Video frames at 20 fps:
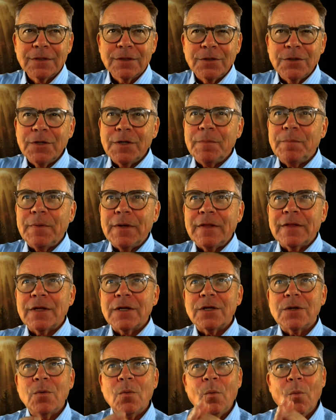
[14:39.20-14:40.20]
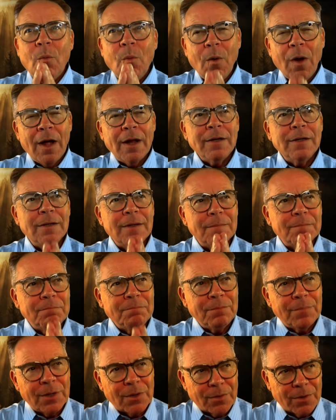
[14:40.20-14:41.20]
Could it be that one
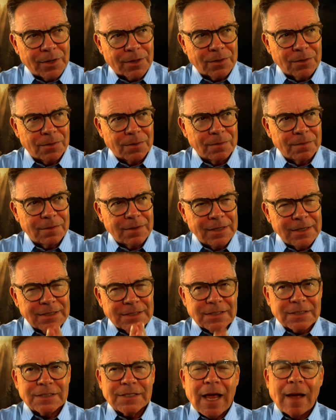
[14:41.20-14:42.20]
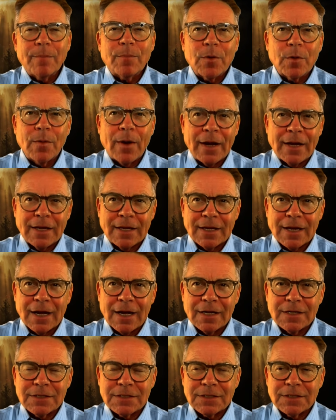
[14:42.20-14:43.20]
miracle is separating
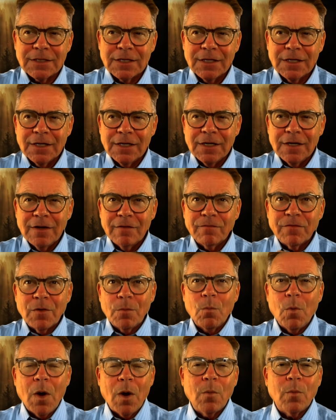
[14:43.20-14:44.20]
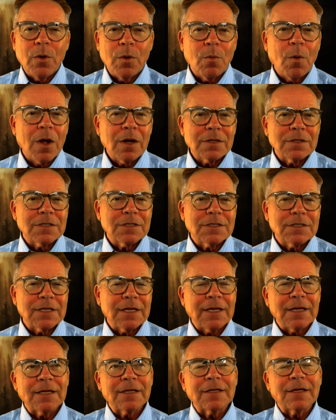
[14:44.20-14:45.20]
us from what we want to
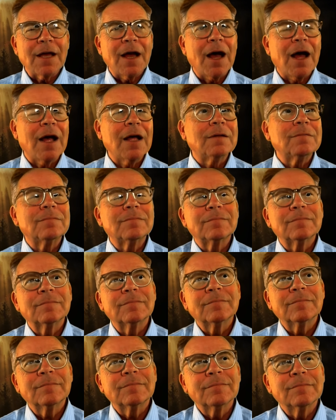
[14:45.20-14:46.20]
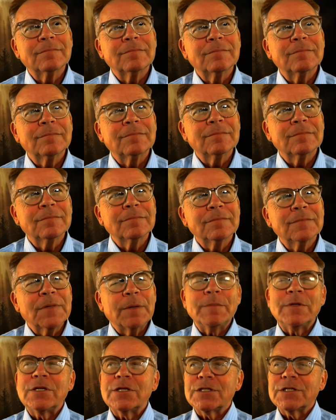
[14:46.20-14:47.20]
see in God?
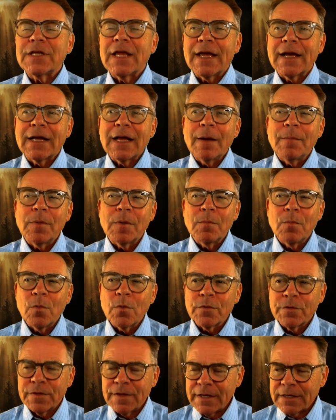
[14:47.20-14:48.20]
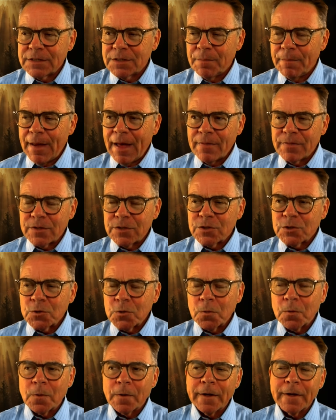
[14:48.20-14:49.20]
Let me just say a couple of more things about the
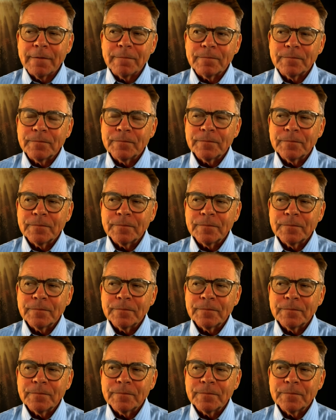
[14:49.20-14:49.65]
story.